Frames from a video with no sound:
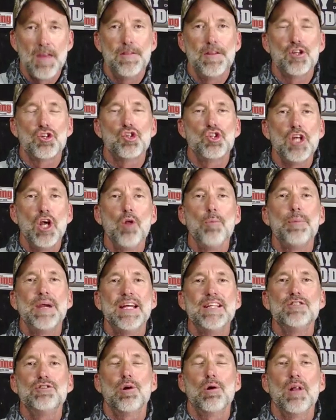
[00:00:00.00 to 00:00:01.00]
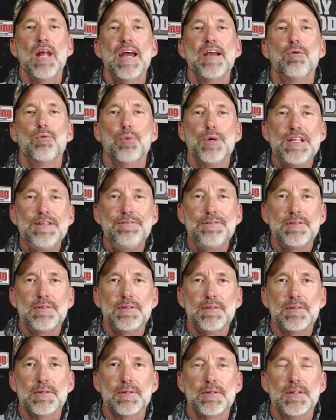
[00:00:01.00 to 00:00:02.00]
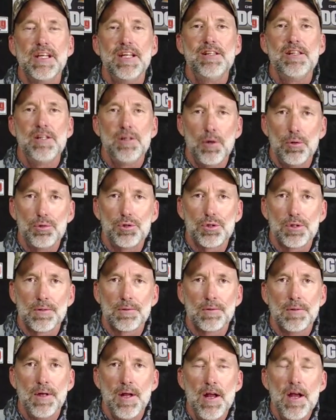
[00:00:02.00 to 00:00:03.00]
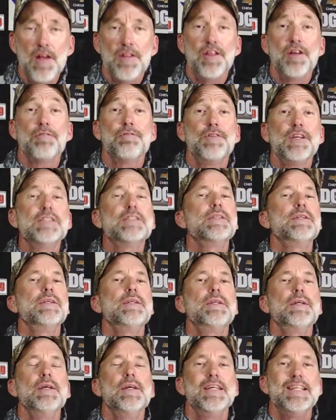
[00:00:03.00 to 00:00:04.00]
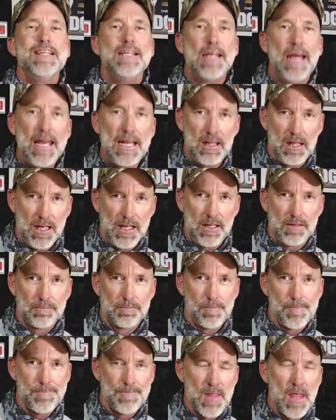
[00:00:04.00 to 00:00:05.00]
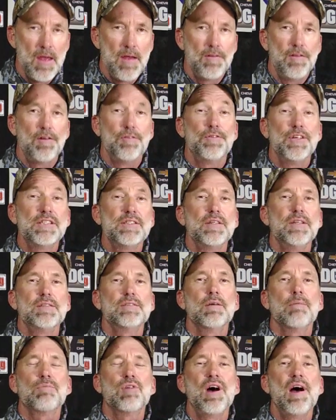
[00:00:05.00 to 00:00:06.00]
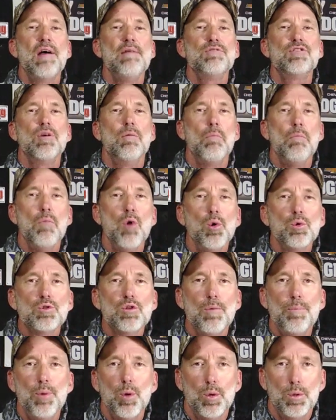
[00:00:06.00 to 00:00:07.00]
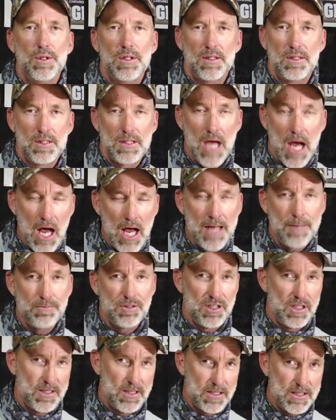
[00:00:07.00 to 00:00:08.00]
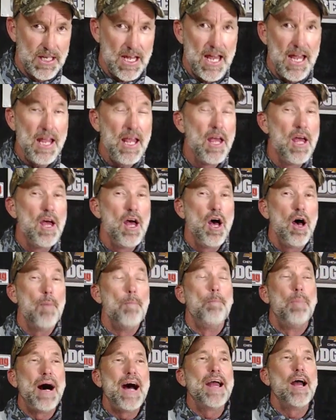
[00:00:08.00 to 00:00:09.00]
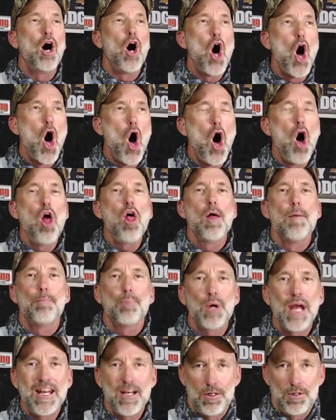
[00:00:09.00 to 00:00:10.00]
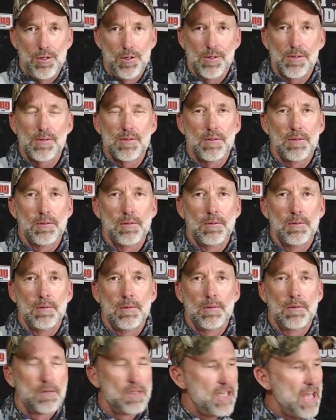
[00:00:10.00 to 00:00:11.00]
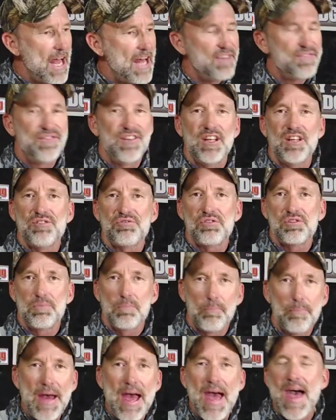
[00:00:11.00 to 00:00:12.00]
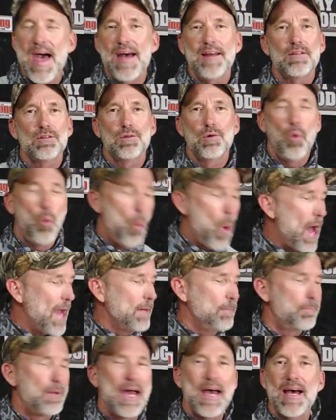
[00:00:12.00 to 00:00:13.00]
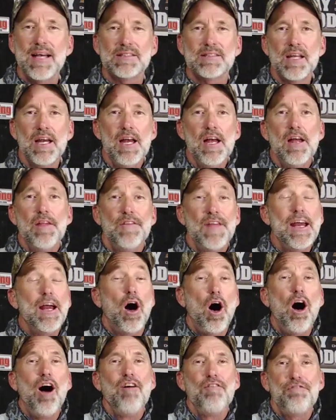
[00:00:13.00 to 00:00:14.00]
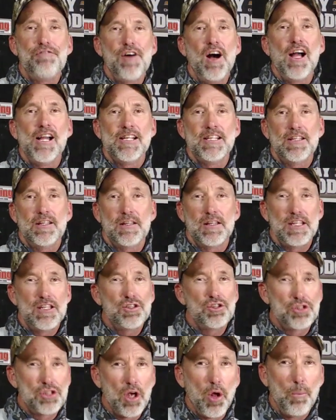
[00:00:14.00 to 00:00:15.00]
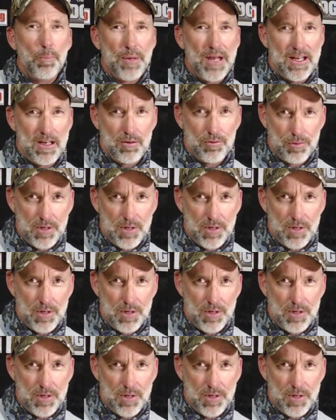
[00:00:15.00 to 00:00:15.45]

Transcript: The shell beds are like reefs in the ocean. They're visited daily. They're visited sometimes multiple times in a day by all predators catfish, bass, white bass. They all find these shell bedded